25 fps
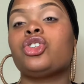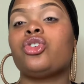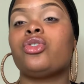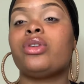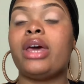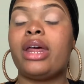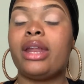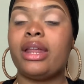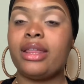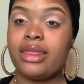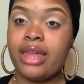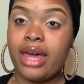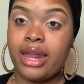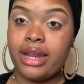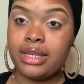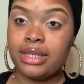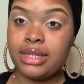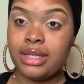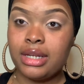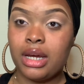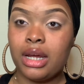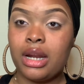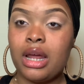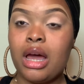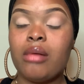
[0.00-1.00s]
now that that is
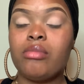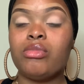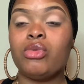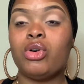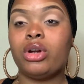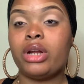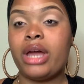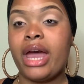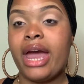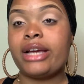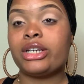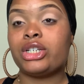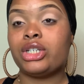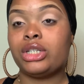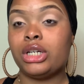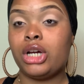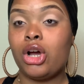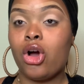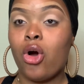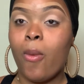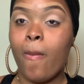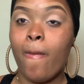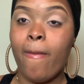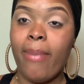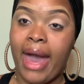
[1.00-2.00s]
done, I'm going to actually
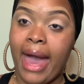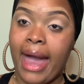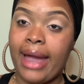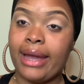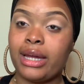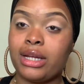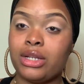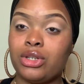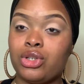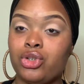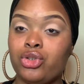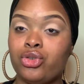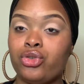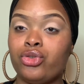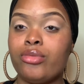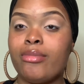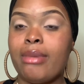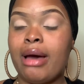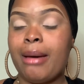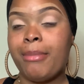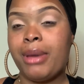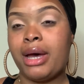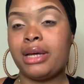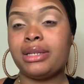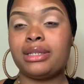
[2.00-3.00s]
go back into
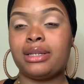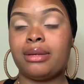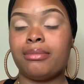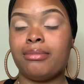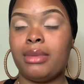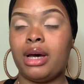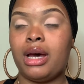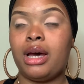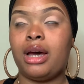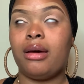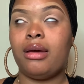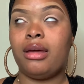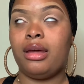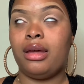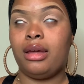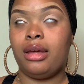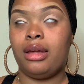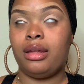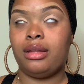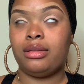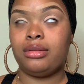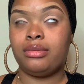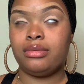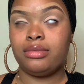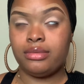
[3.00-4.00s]
my